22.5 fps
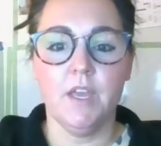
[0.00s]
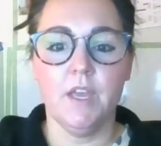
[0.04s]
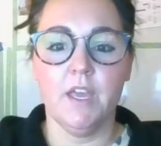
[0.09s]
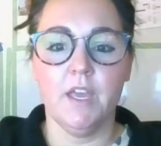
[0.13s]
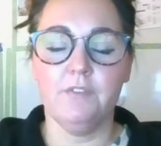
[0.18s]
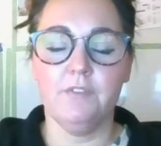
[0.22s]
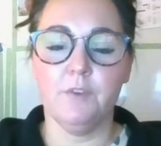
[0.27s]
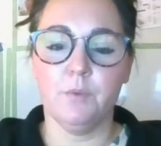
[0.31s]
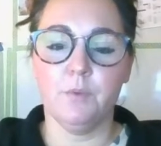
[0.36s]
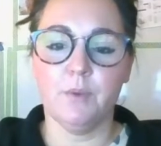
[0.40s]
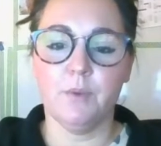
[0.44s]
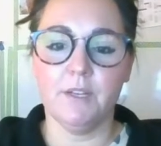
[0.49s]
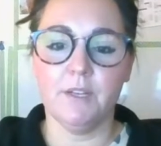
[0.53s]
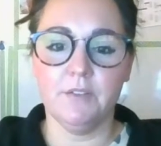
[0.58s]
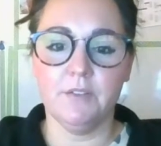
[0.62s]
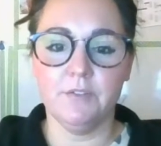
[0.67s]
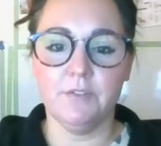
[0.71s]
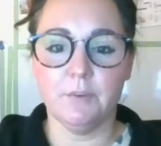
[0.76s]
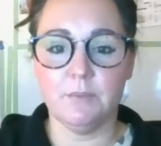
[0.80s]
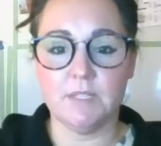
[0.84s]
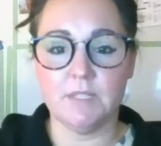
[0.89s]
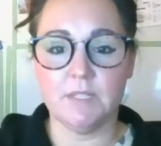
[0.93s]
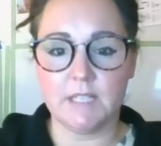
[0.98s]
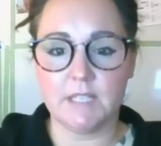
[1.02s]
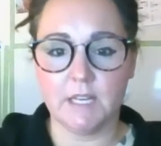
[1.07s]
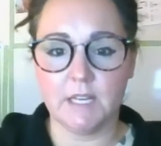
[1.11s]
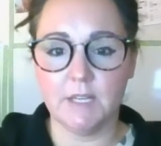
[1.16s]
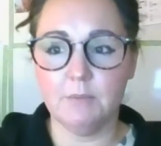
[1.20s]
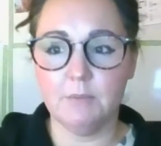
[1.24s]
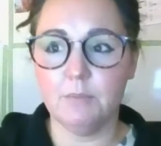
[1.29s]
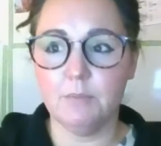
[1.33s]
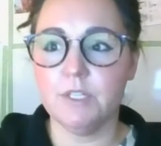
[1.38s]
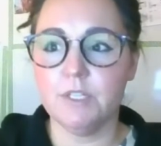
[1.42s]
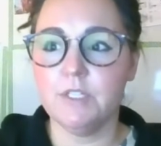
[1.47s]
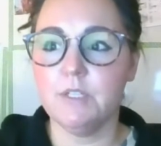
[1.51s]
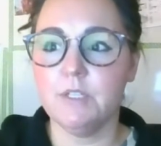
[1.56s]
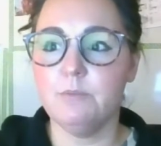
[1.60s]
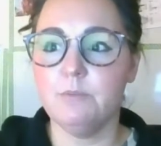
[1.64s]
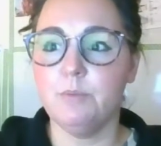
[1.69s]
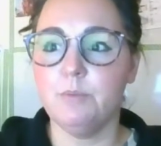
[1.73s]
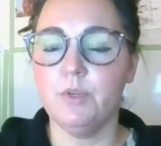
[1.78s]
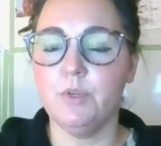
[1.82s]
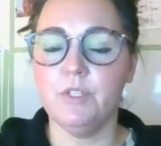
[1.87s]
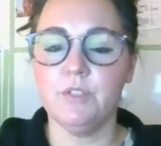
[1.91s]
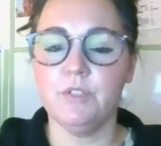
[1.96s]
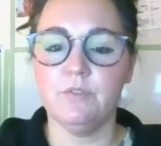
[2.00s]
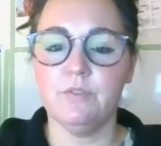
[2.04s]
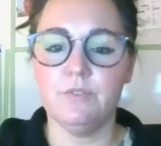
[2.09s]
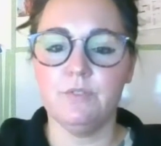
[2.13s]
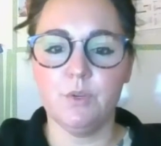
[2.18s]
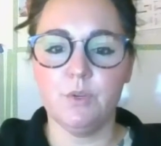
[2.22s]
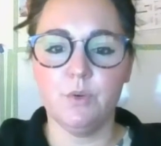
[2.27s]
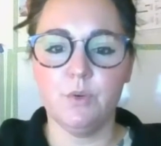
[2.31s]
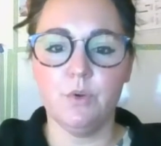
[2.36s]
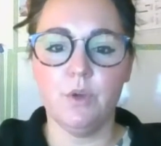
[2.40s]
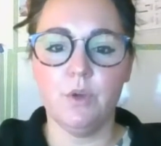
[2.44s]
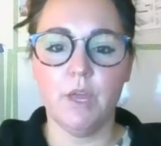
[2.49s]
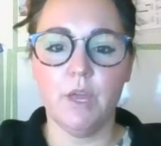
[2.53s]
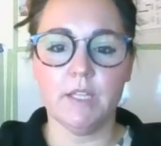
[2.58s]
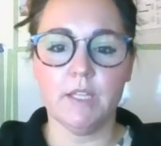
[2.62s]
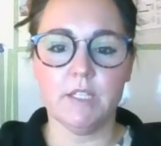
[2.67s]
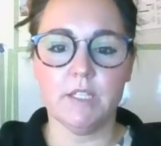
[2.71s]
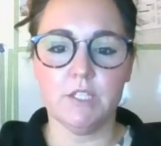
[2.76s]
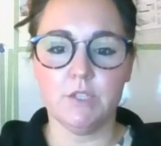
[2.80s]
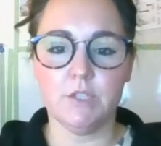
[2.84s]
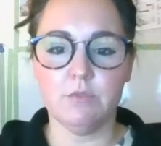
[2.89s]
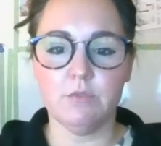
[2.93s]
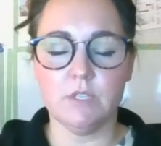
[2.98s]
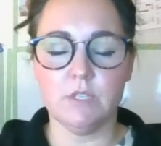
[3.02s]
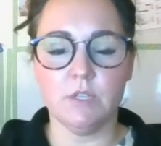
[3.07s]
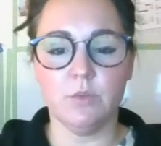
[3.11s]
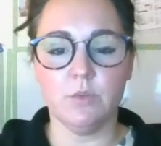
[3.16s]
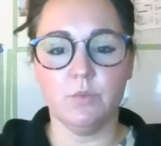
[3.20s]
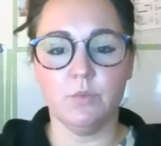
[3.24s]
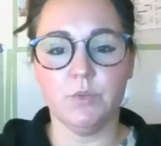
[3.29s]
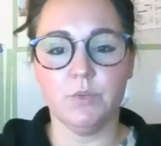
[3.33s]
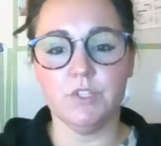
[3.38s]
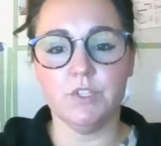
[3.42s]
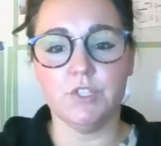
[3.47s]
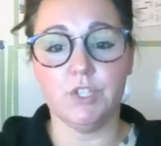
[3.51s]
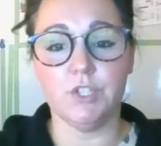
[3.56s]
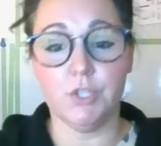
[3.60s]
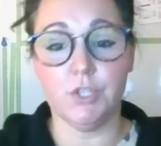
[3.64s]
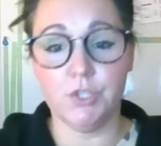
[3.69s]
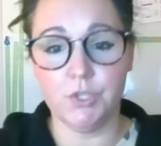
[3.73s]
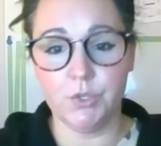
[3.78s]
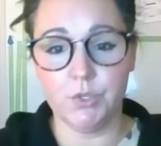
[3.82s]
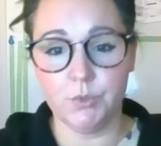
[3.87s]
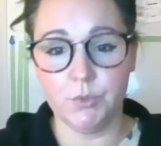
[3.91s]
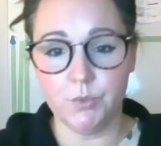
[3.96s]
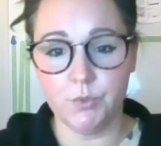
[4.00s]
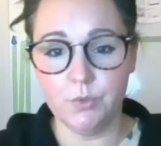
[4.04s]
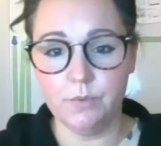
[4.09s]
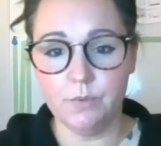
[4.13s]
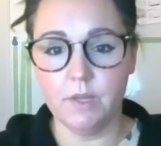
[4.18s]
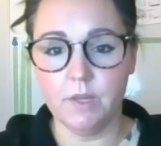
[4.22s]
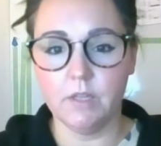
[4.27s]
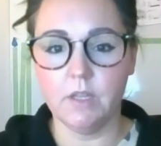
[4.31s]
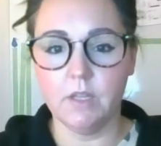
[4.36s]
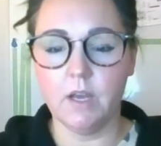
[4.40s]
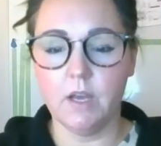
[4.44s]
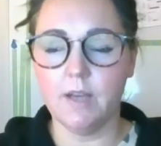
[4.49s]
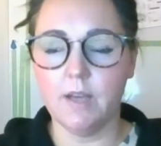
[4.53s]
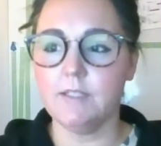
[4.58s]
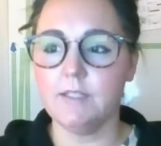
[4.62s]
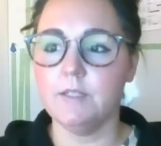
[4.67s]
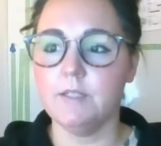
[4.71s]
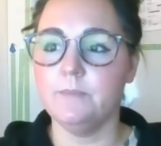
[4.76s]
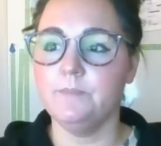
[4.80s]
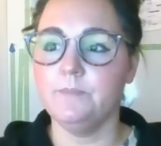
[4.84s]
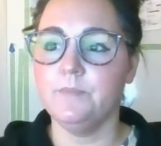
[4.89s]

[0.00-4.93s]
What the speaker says: If you're writing from a second person point of view, it's using the words you a lot.